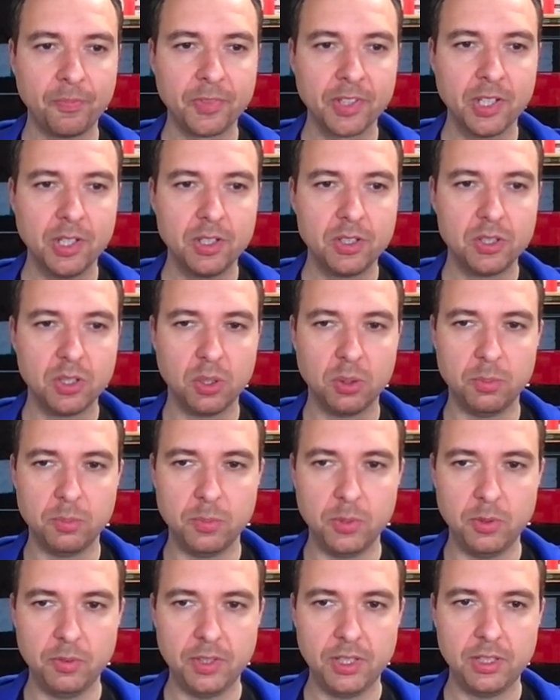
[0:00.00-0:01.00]
So,
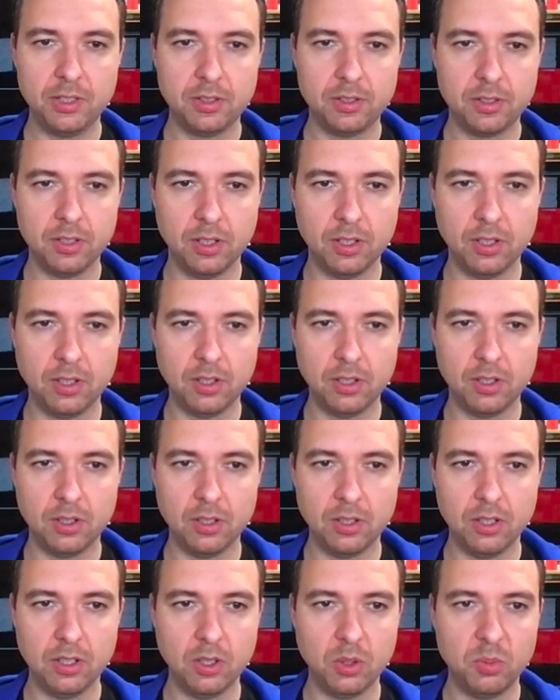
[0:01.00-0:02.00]
moving
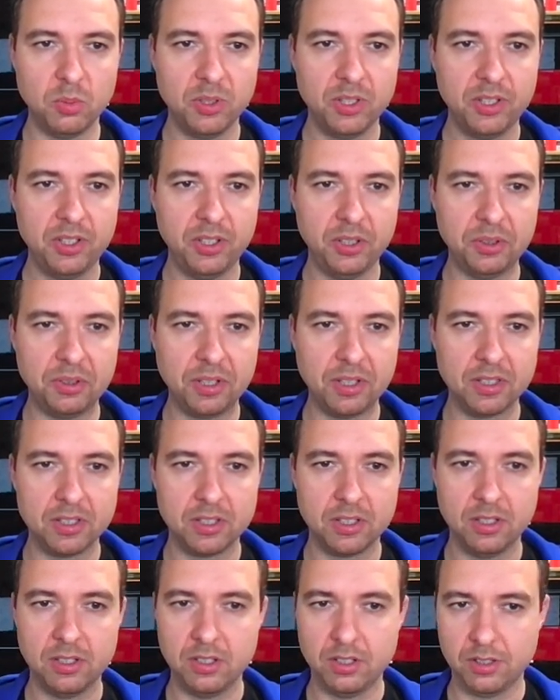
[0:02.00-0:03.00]
lower, you can see
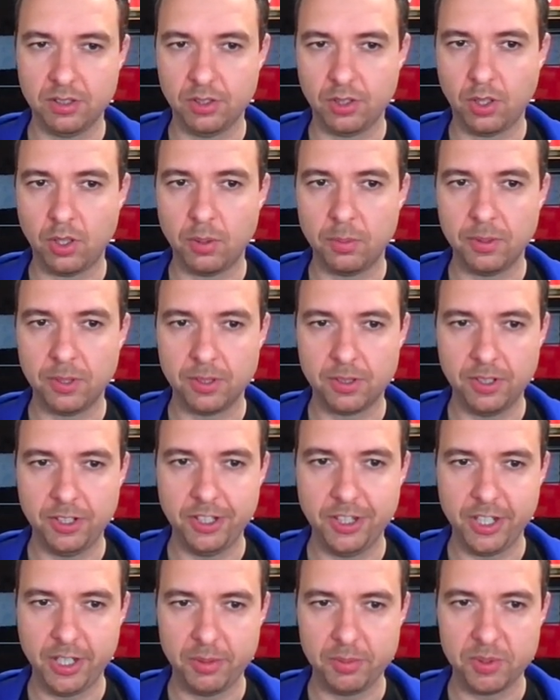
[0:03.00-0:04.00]
the top 3
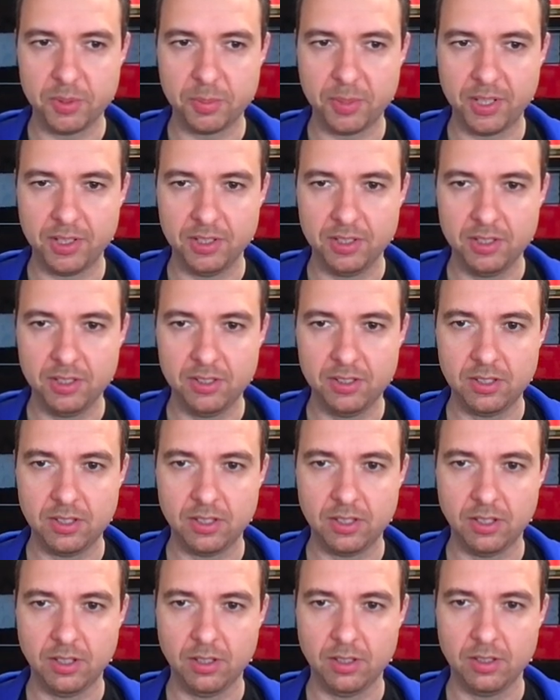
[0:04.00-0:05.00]
namespaces
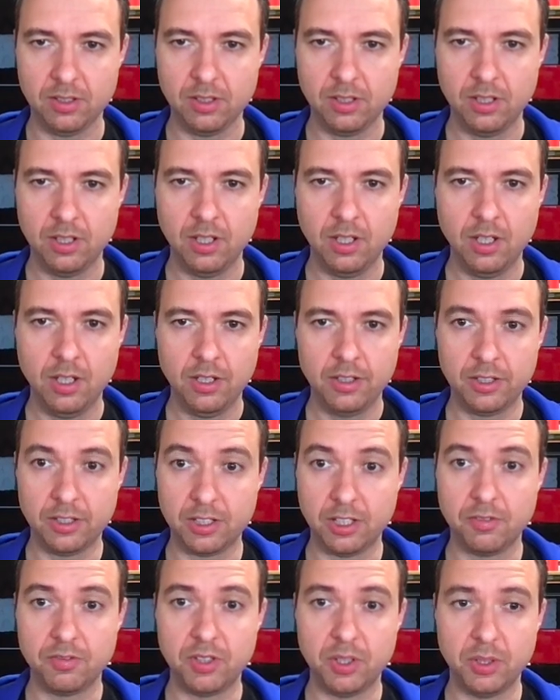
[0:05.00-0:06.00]
that
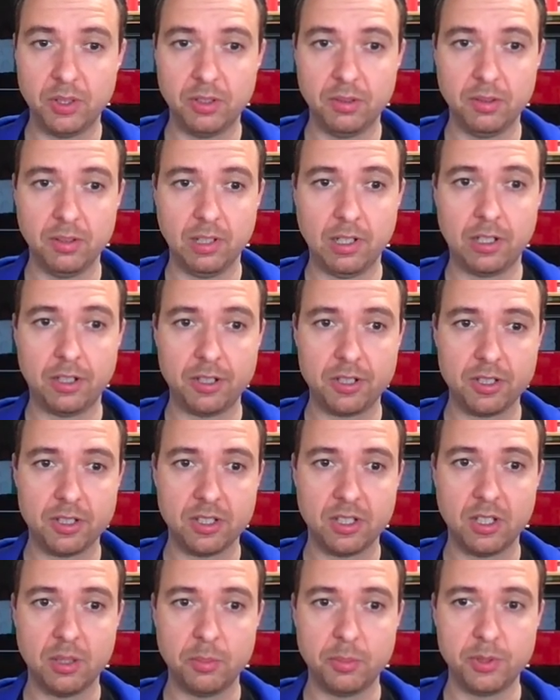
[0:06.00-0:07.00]
have the largest
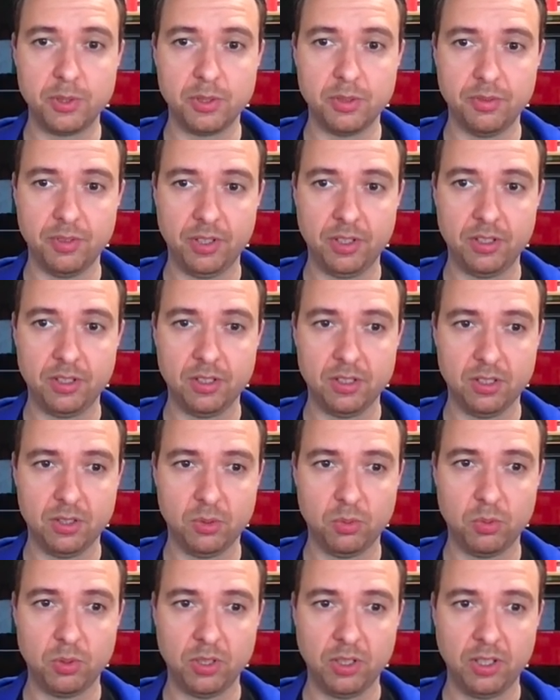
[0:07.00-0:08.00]
number of errors and
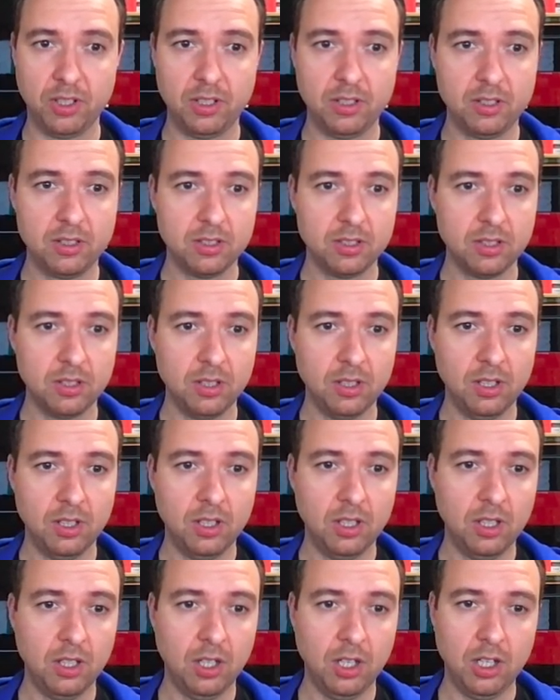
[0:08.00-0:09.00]
warnings.
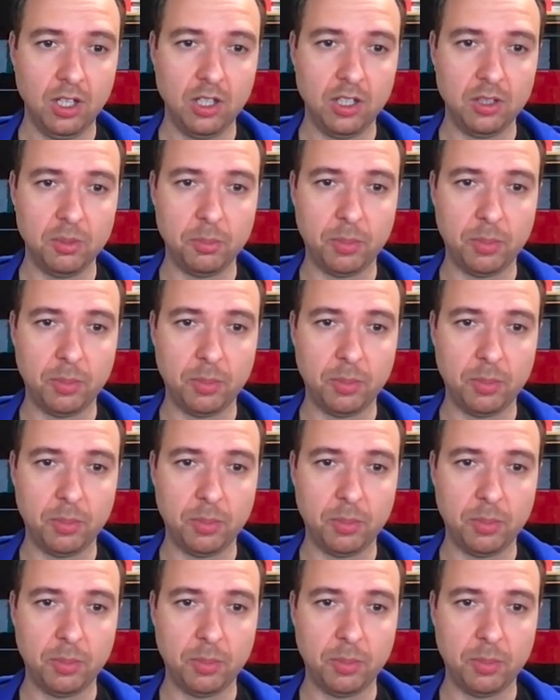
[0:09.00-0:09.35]
And by